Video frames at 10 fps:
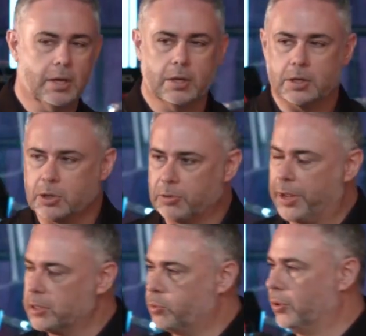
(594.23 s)
So
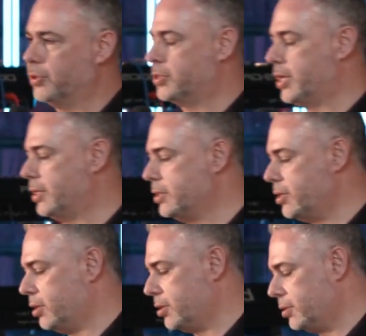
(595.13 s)
that's what that Satan
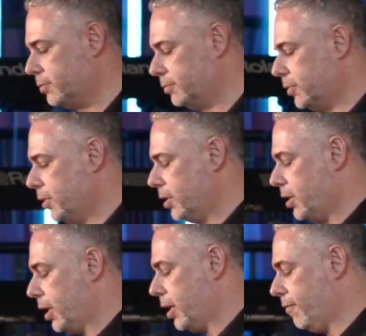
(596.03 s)
does.
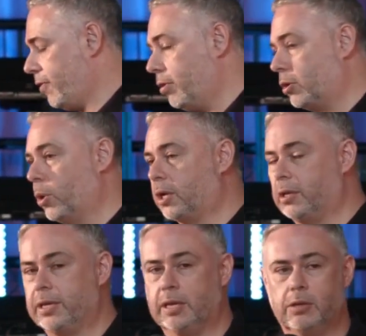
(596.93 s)
Uh, very
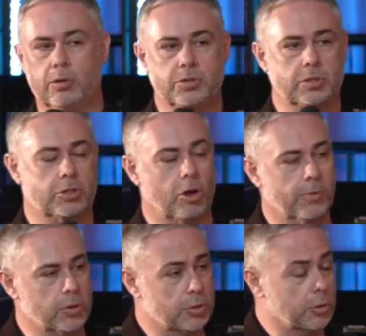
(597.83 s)
quickly, he loses, Job
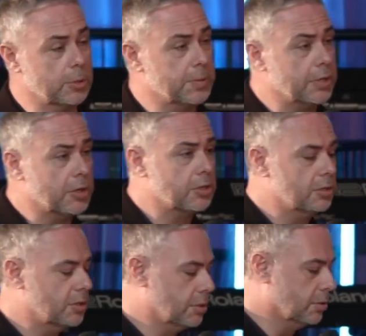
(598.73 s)
loses all his
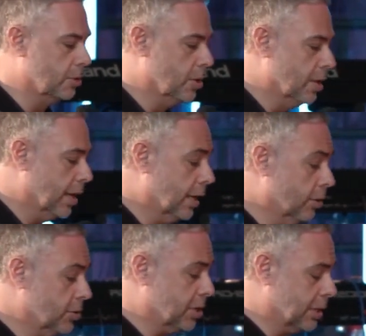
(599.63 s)
possessions. He
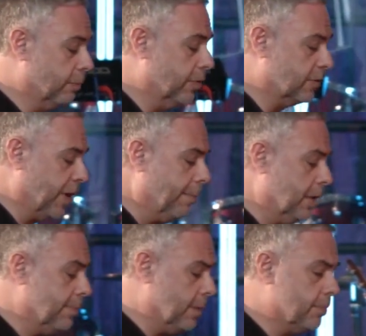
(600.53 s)
loses some of his family
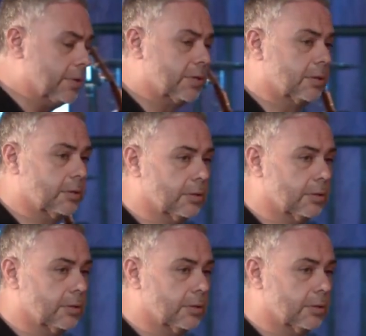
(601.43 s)
members.